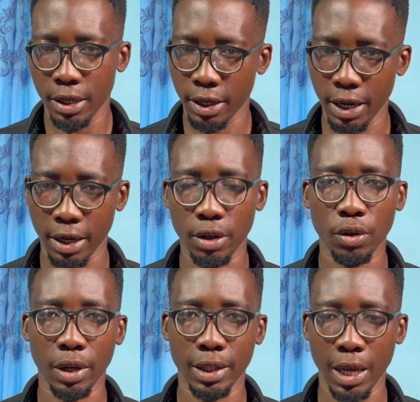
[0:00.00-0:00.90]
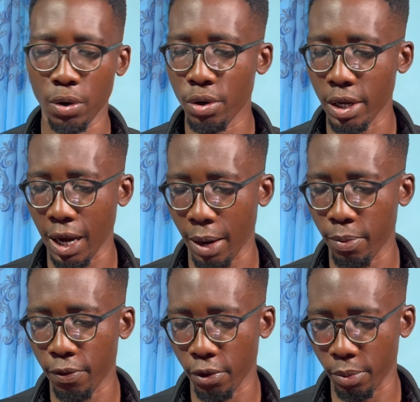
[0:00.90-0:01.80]
Then you can download the
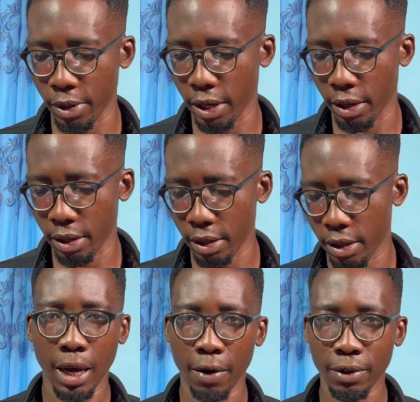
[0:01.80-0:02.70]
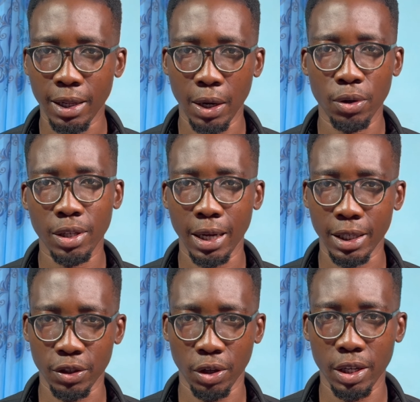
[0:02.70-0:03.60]
app from there. After downloading and
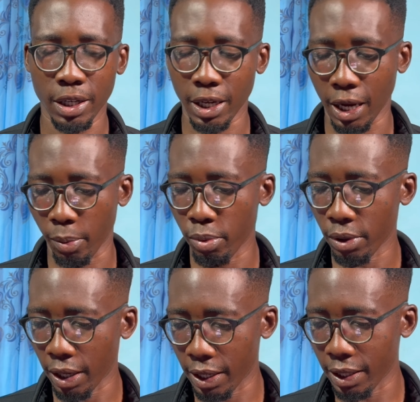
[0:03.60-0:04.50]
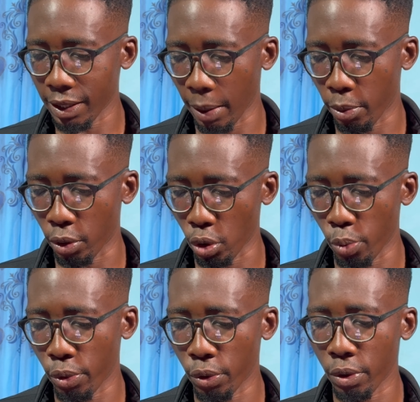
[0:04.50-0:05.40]
installing the app, you can then tap on
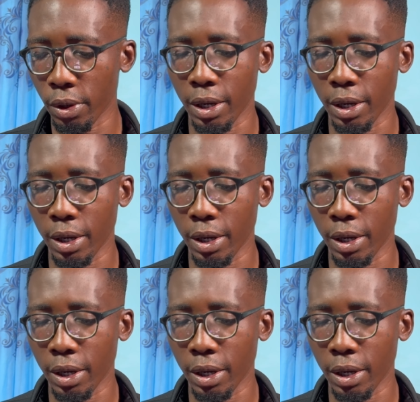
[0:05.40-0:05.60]
open